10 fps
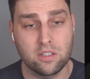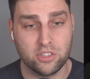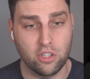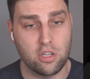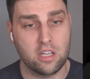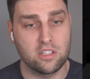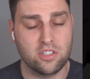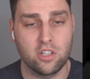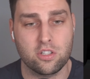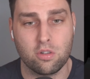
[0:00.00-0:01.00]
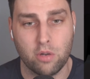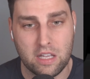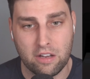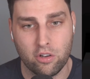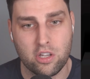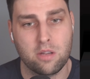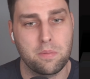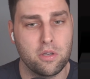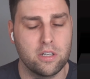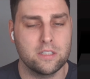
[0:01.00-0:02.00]
So you can search through here on your
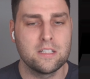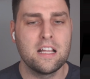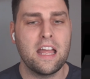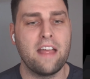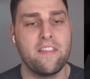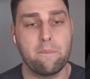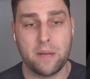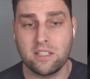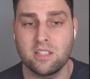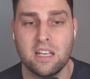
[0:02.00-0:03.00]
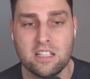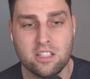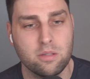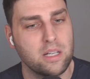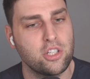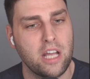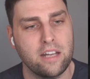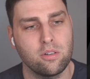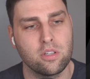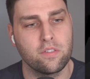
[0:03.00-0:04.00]
computer and then paste it into a chat
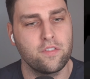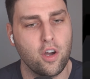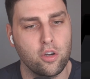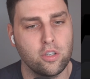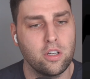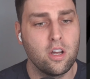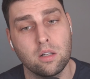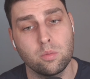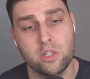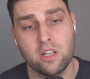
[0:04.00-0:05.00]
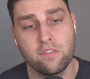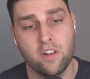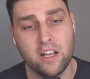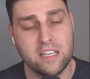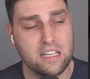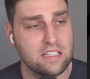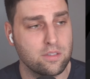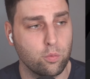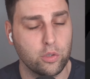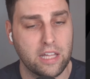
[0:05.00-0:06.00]
on your phone, which I find is
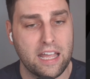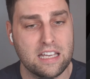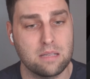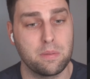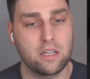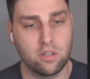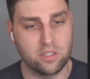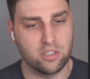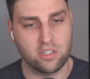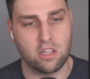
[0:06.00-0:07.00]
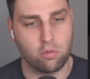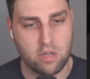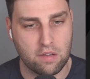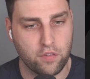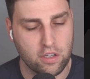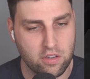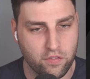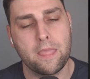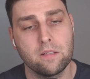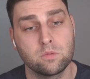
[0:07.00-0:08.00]
really handy because searching through Giphy on your
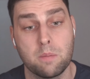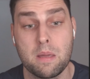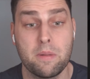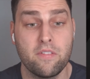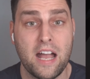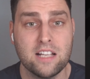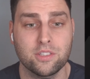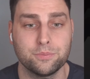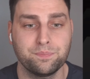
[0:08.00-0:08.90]
phone can be a bit of a hassle.